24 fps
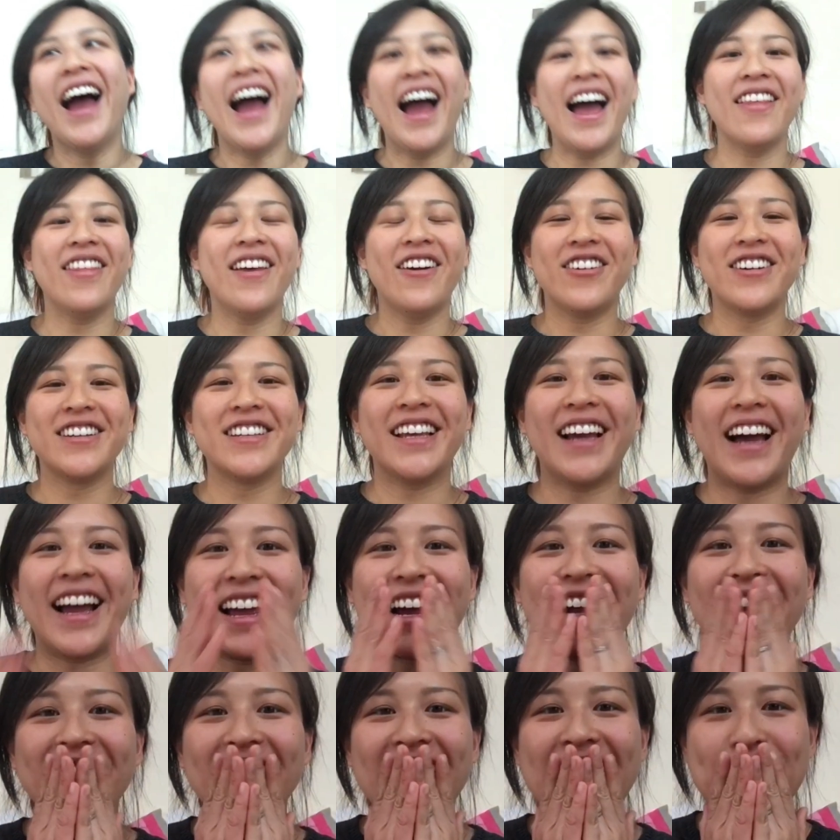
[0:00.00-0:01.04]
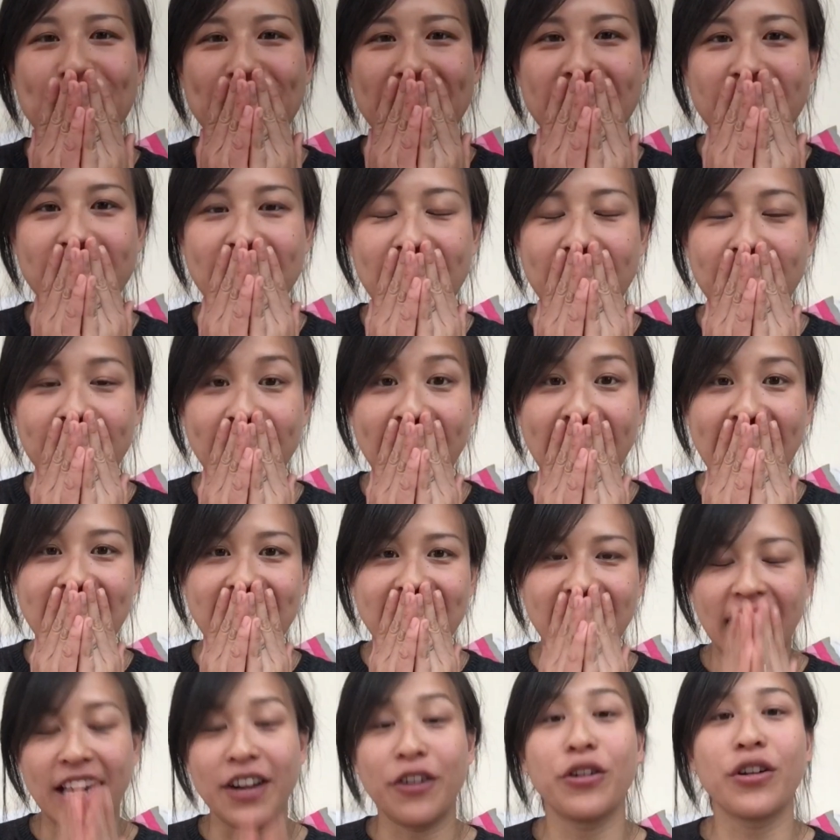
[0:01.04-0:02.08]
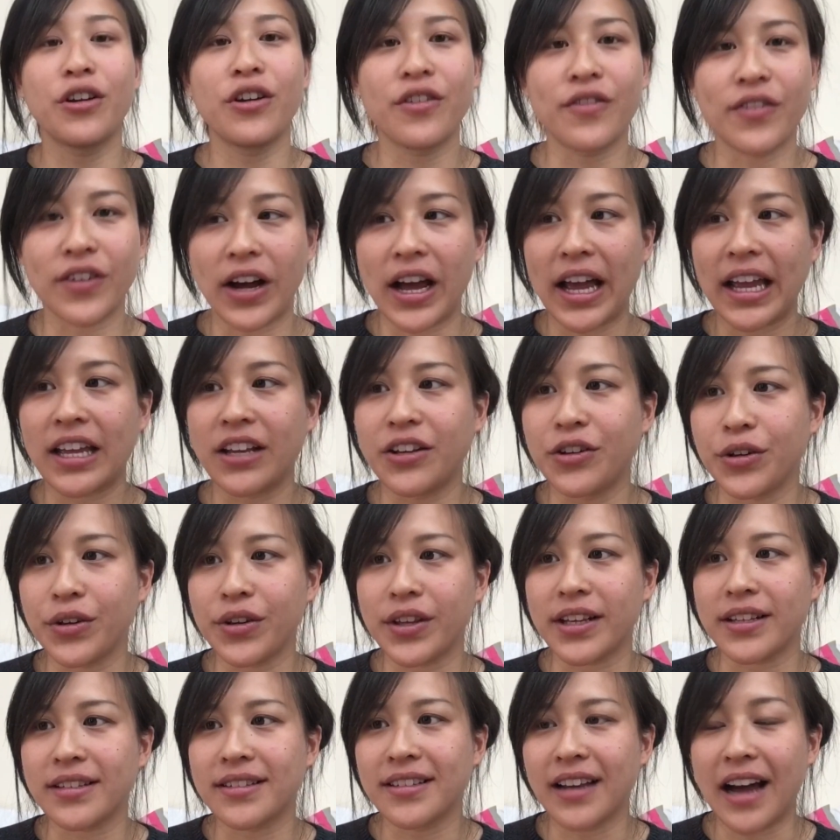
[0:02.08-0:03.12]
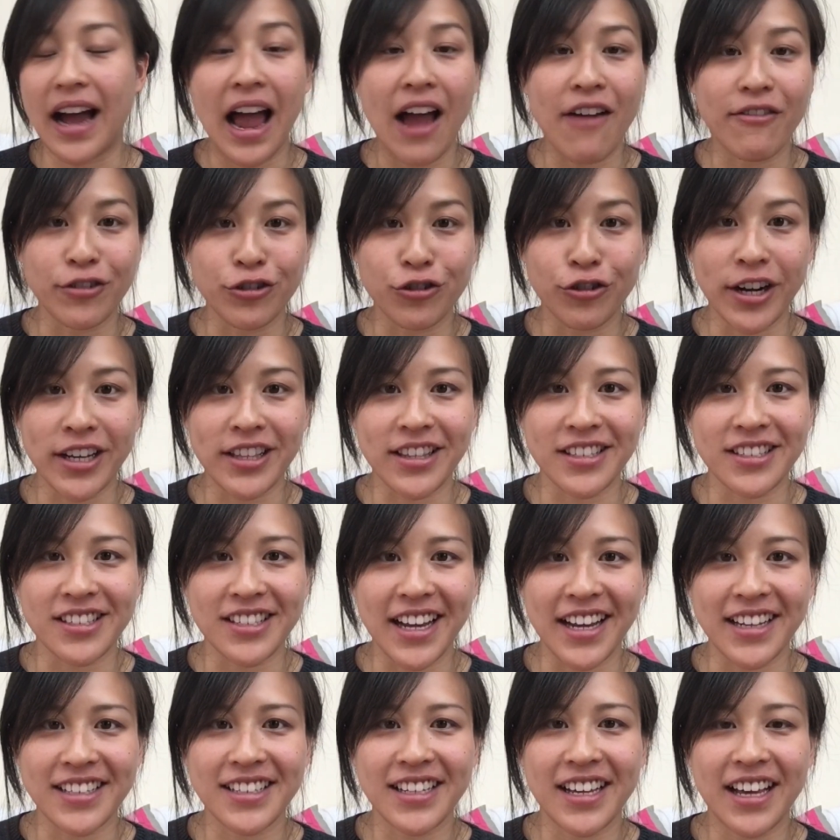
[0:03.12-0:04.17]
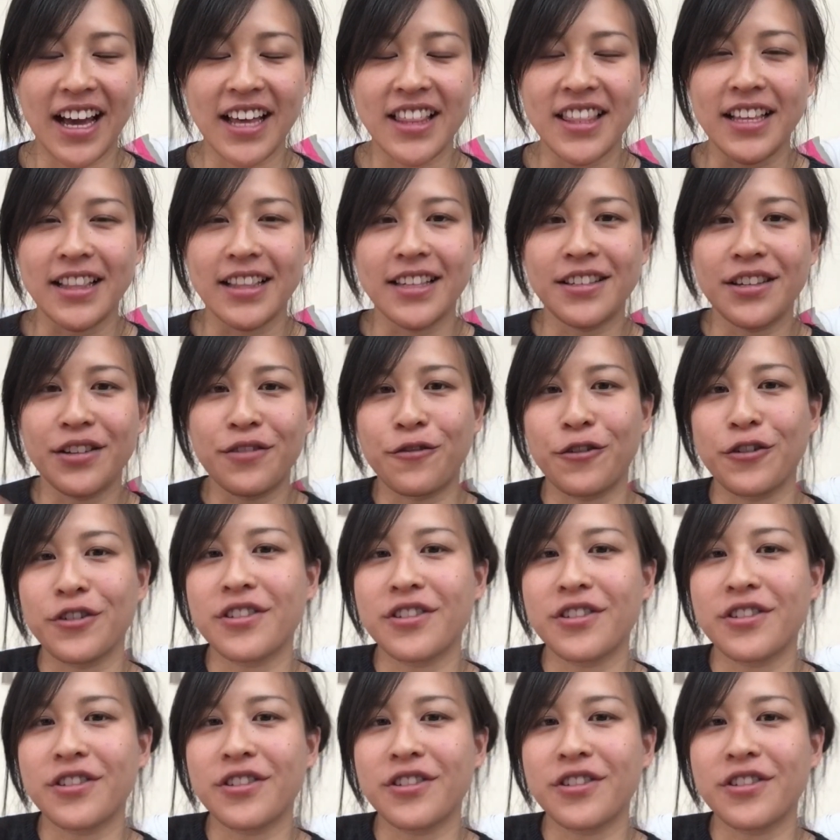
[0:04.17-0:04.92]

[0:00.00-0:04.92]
And that was it. I can't even keep a straight face. I don't even know I can do this. I haven't tried this yet. I think this is for